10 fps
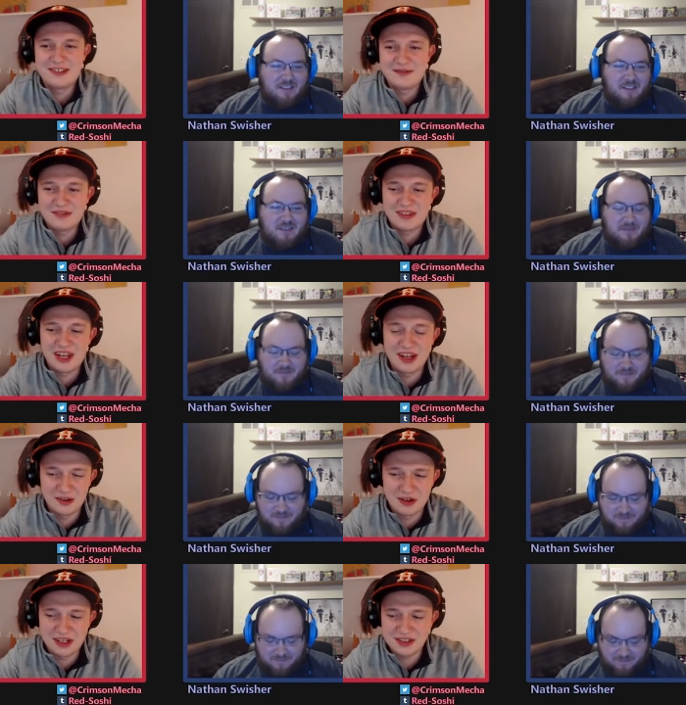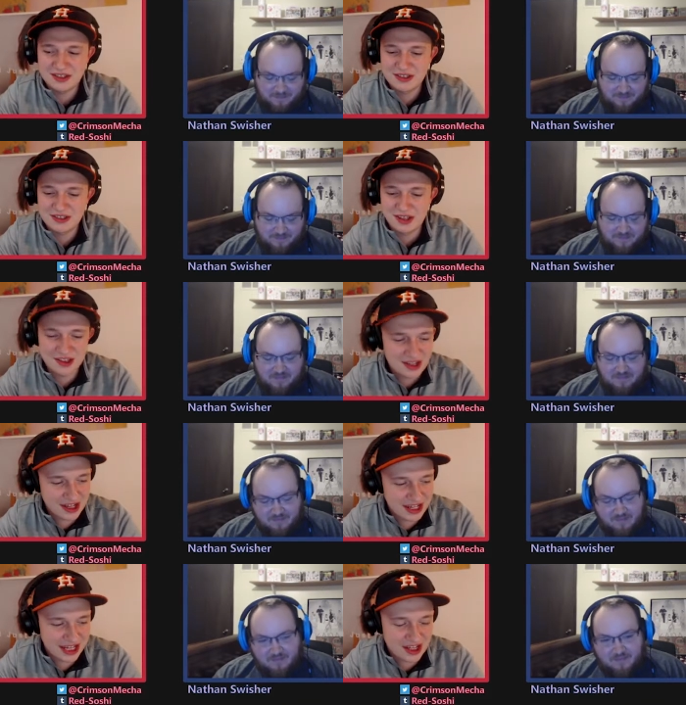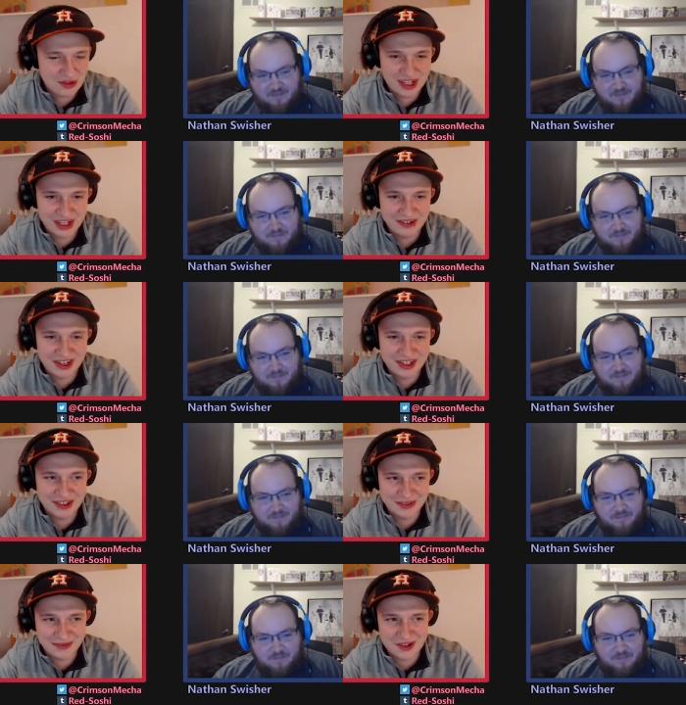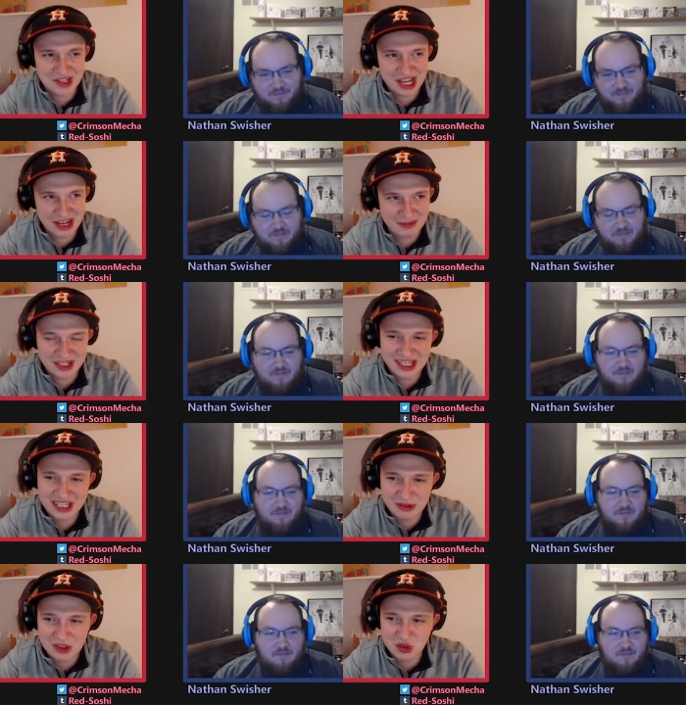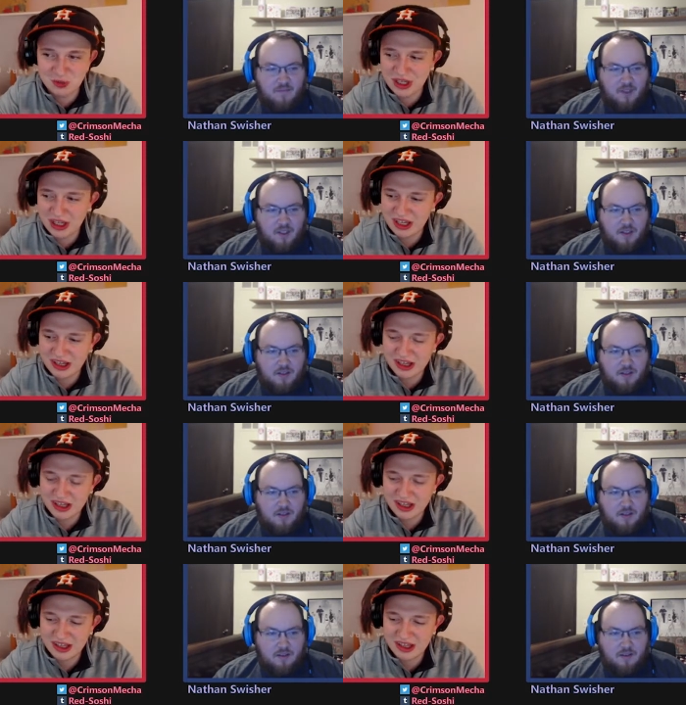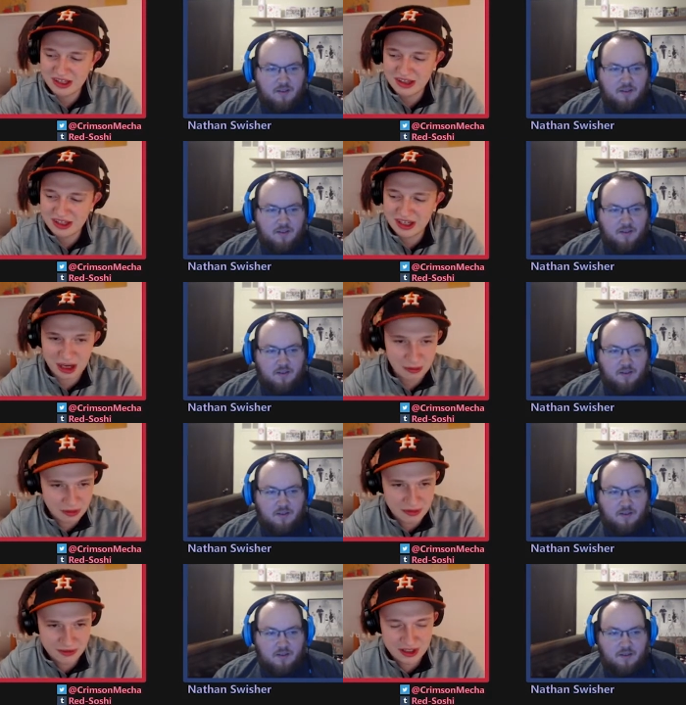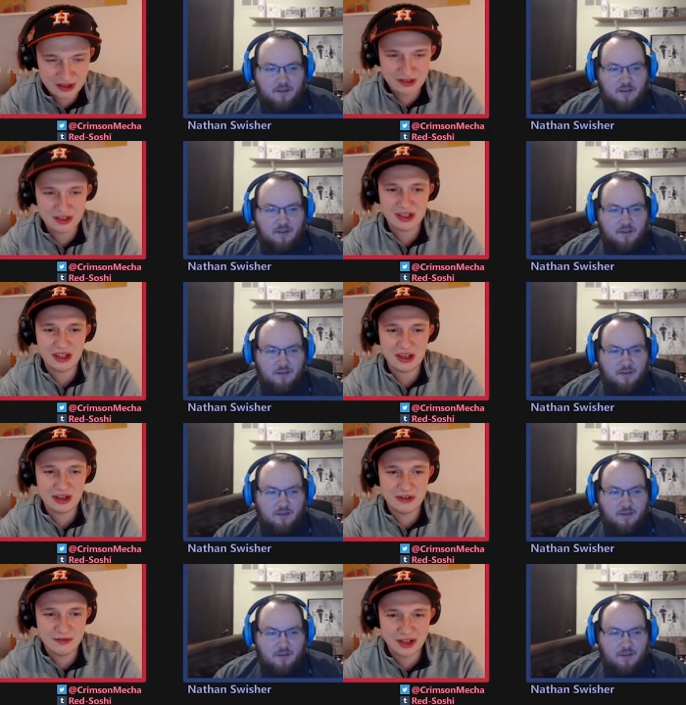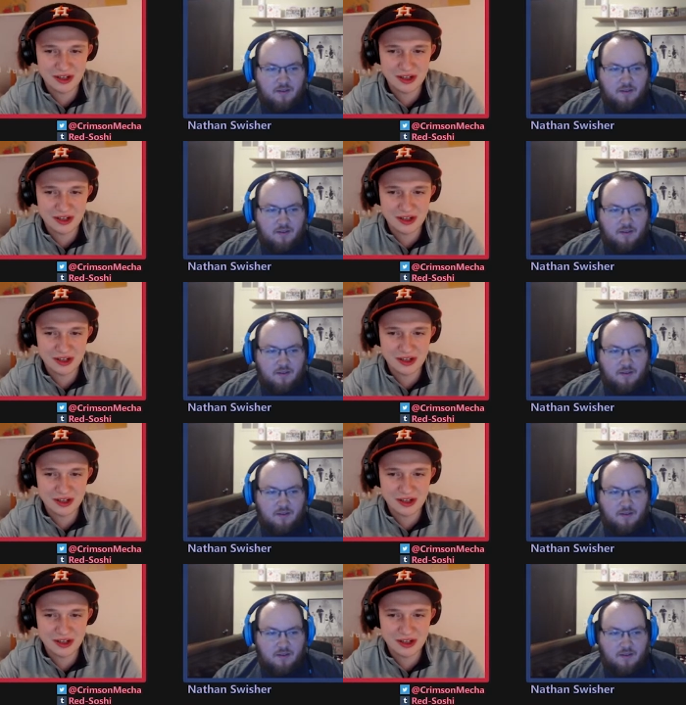Speaker 1: All right. Anyways, let's. Uh, I guess we can get right into the first topic, which will be the album review of